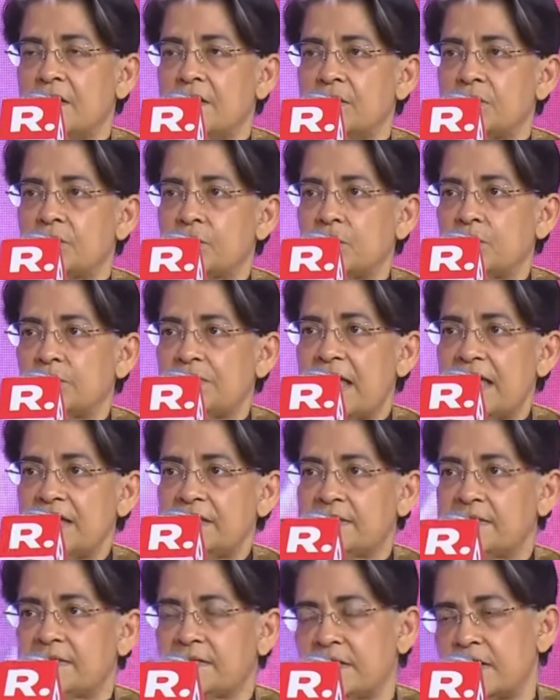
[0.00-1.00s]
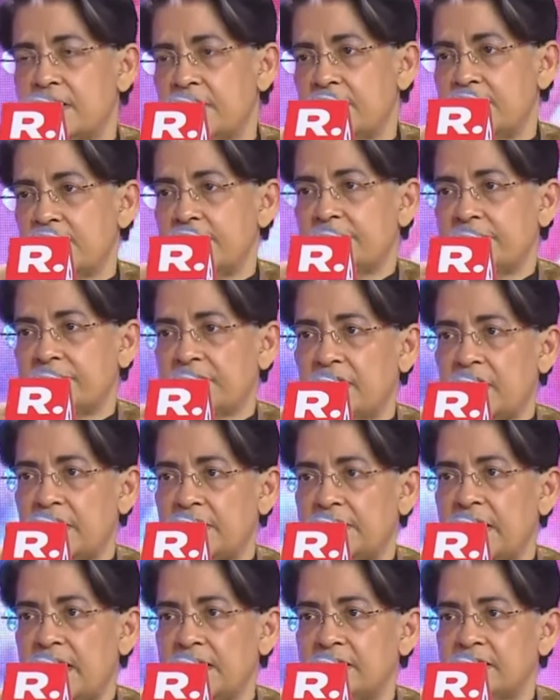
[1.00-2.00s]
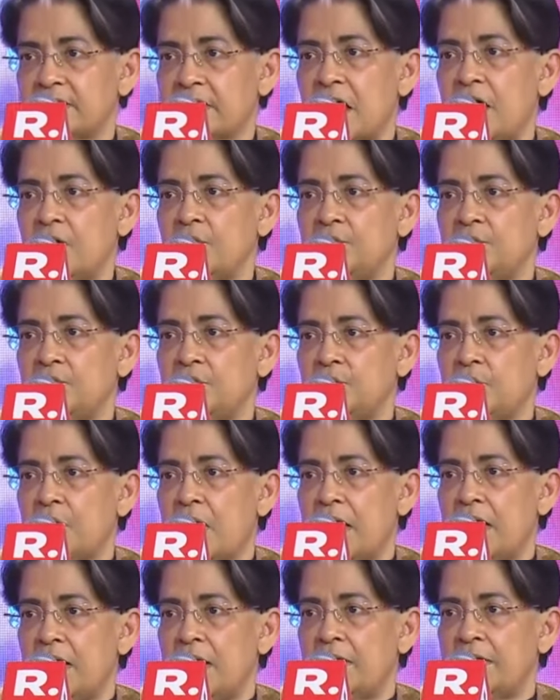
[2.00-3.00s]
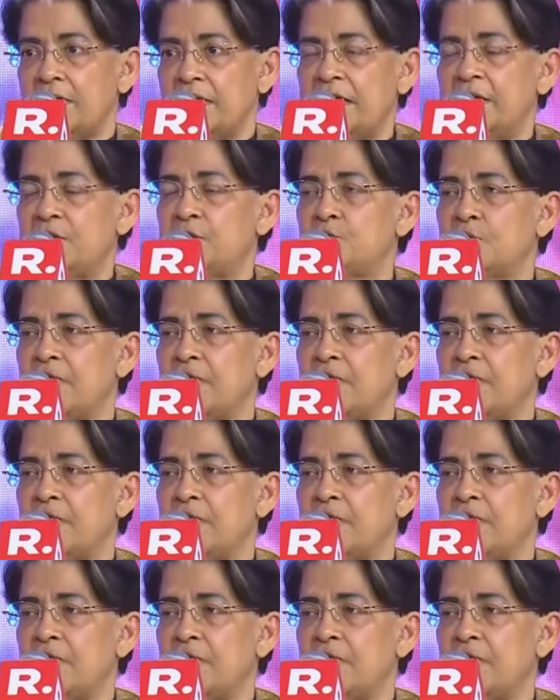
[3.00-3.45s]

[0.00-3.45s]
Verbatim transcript: So that's, um, that's how you uh, need to